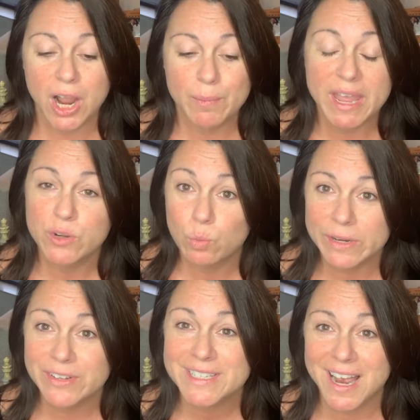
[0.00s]
in
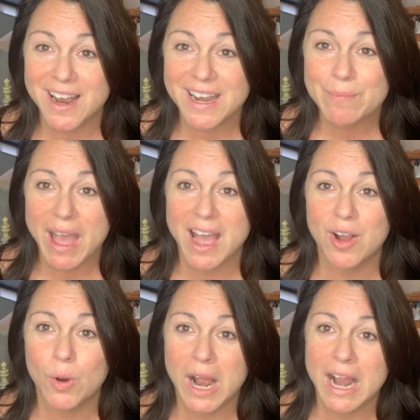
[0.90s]
real time
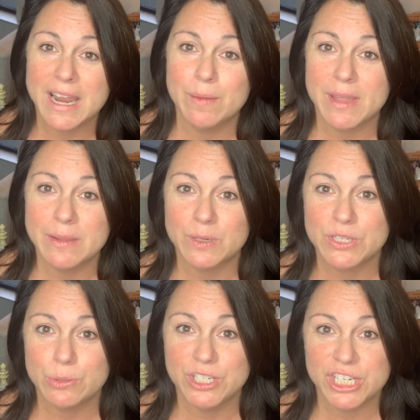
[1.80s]
how I am able
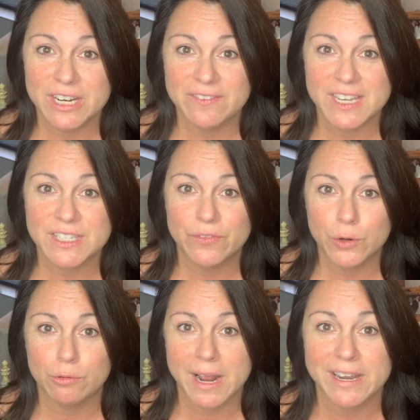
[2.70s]
to achieve these
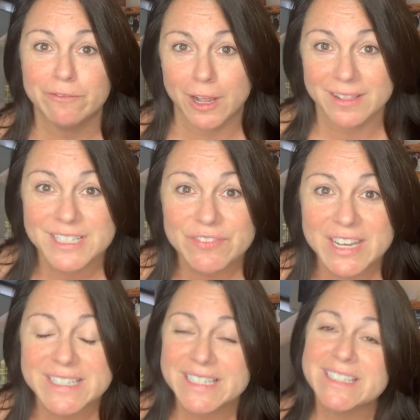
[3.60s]
photo ready flawless
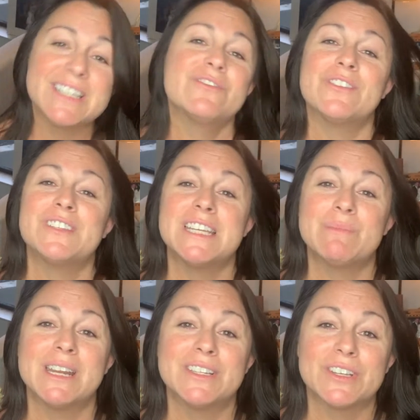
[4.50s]
faces in 15
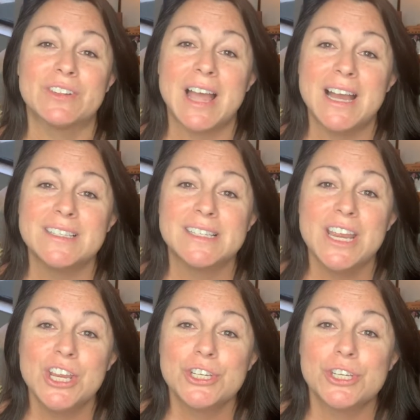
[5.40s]
minutes or less,
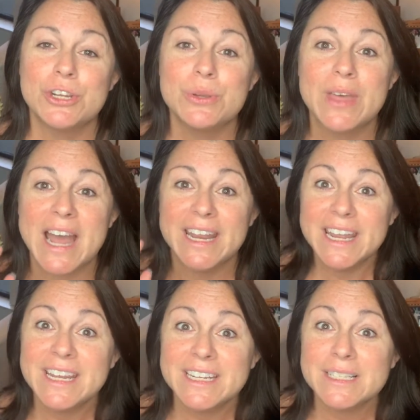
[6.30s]
show you that
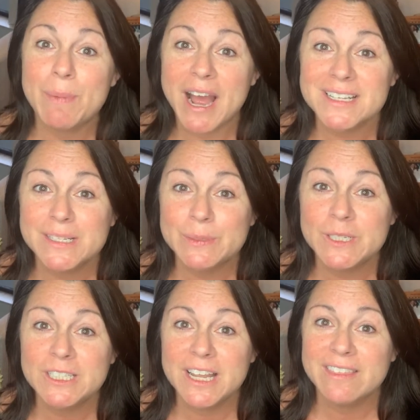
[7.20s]
it is
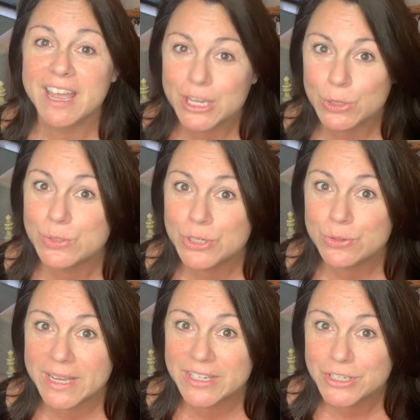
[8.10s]
possible and that you too
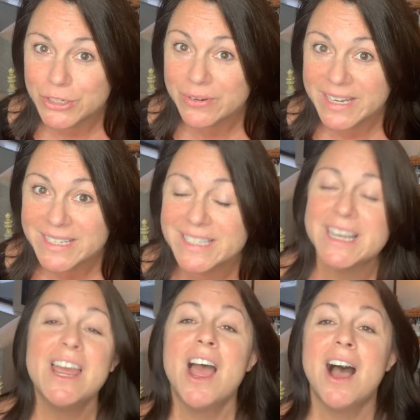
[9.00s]
can do it.
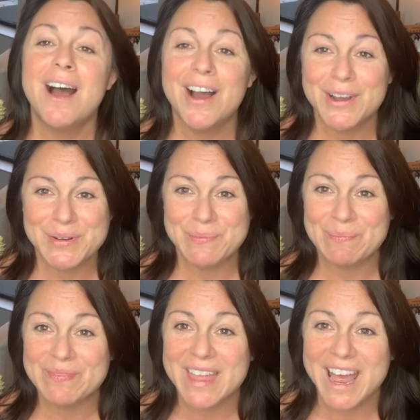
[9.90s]

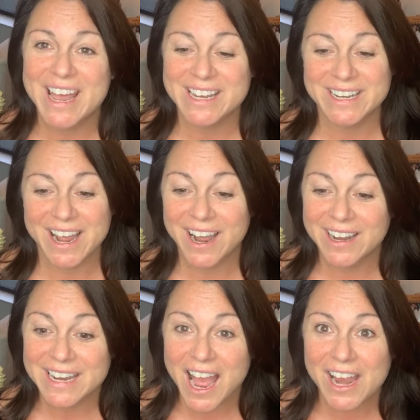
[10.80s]

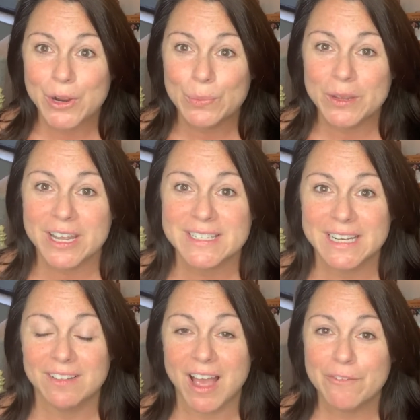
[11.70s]
Yeah, I hope you guys get
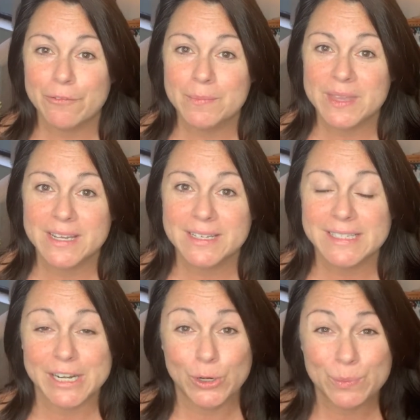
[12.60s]
a lot from this.
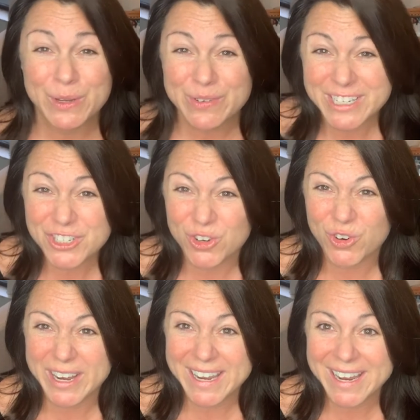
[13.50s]
I hope you
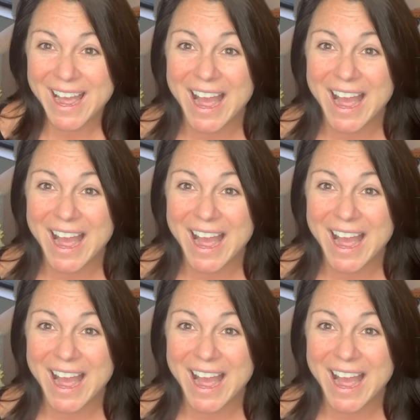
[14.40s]
enjoy.